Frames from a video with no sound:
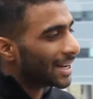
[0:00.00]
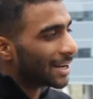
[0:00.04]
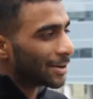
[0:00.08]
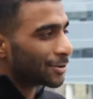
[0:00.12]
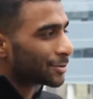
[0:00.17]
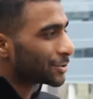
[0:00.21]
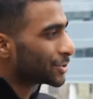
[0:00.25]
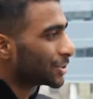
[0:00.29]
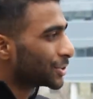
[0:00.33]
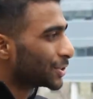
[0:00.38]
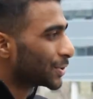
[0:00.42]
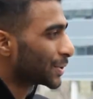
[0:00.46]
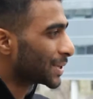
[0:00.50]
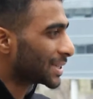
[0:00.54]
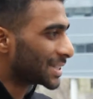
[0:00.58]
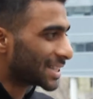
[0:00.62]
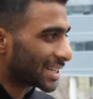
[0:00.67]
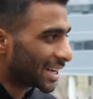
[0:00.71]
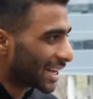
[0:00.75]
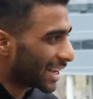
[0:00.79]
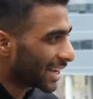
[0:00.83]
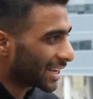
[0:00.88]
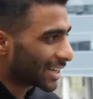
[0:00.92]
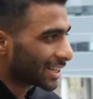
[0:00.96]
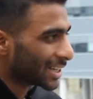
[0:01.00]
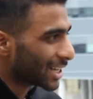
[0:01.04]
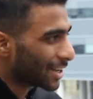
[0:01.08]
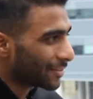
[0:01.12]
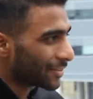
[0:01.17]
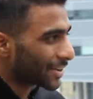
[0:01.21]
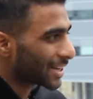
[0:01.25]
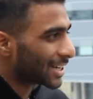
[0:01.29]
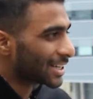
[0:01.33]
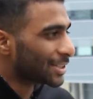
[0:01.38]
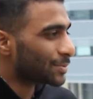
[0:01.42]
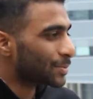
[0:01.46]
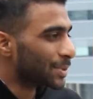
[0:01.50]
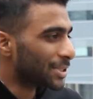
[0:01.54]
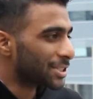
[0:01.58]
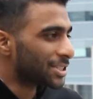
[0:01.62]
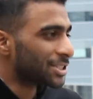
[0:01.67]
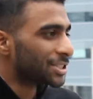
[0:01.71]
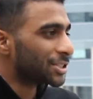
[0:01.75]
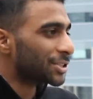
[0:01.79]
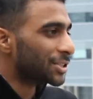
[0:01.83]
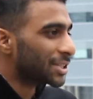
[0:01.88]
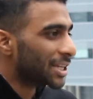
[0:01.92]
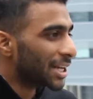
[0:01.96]
And now you're still doing it today and loving it as much
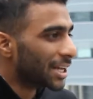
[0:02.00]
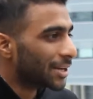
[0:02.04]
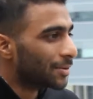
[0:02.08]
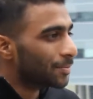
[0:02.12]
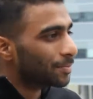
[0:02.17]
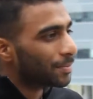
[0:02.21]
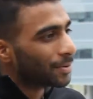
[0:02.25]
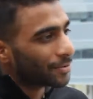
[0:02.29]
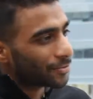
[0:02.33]
as you did